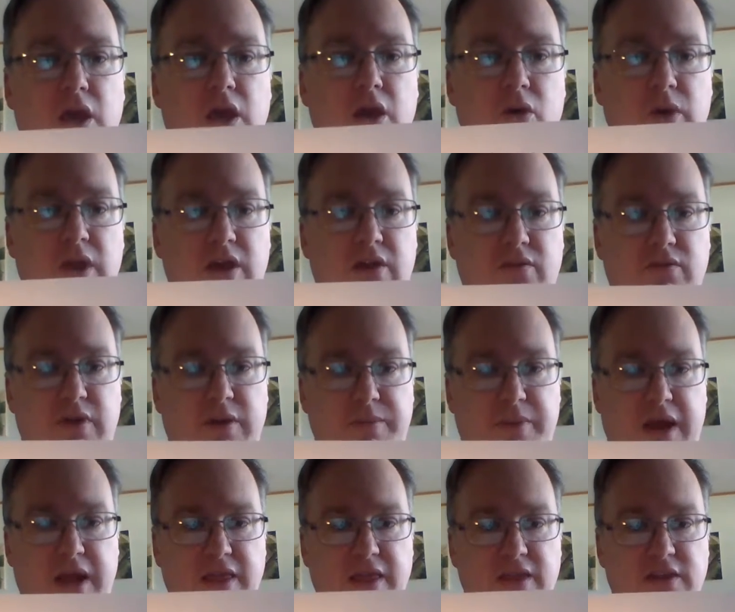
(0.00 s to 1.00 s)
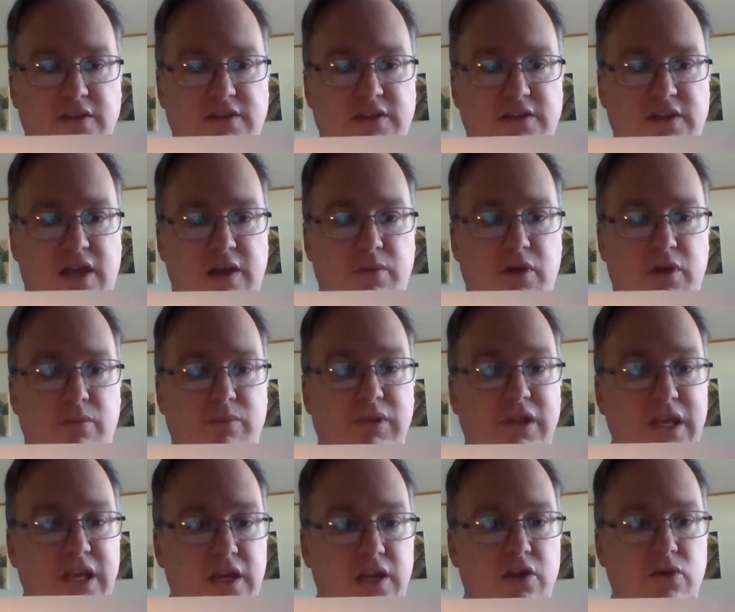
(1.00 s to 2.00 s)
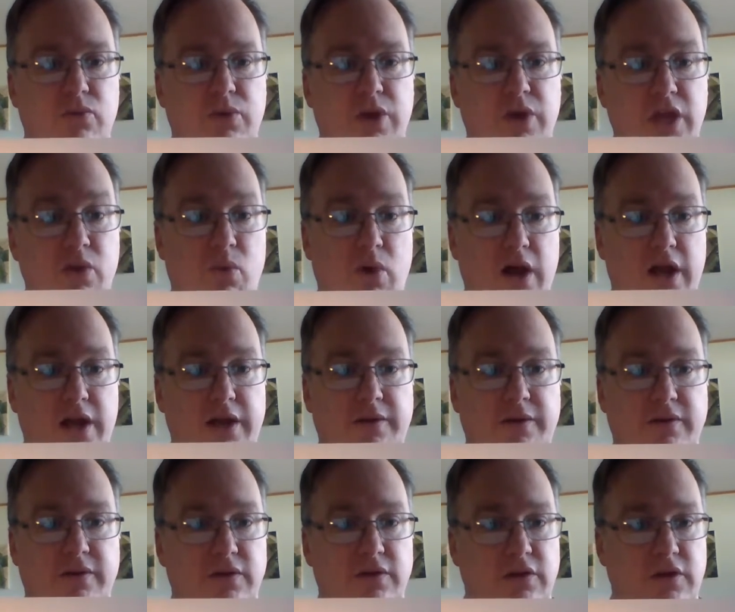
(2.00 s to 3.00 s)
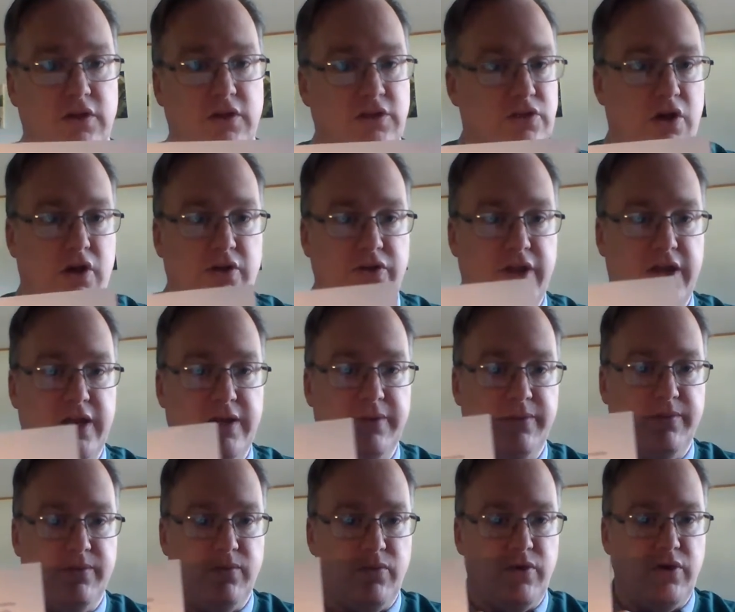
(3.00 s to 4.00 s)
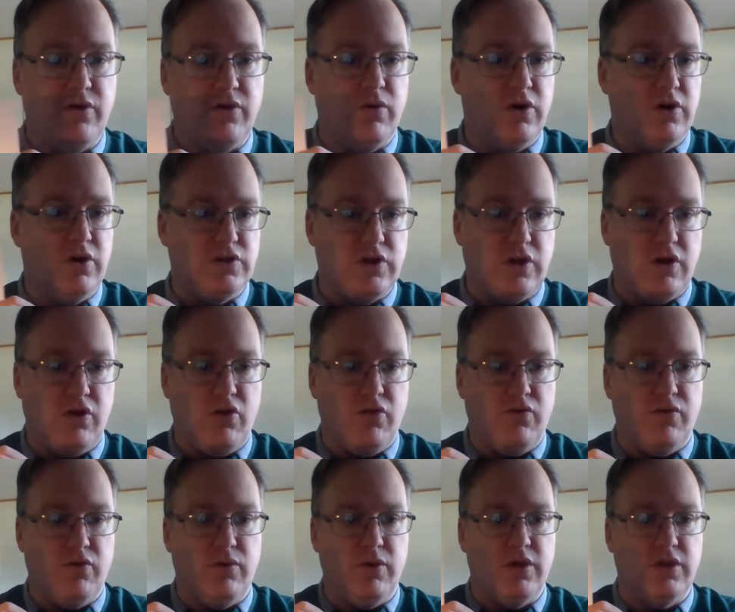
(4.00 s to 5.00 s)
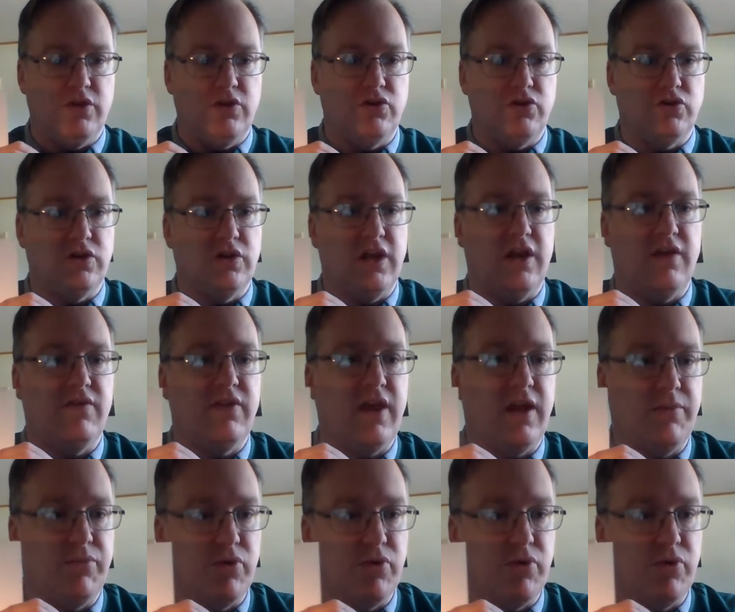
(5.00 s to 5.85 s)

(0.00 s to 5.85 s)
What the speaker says: We have by this time completed week 1. It's all done. Week 1 is all over with. You should have that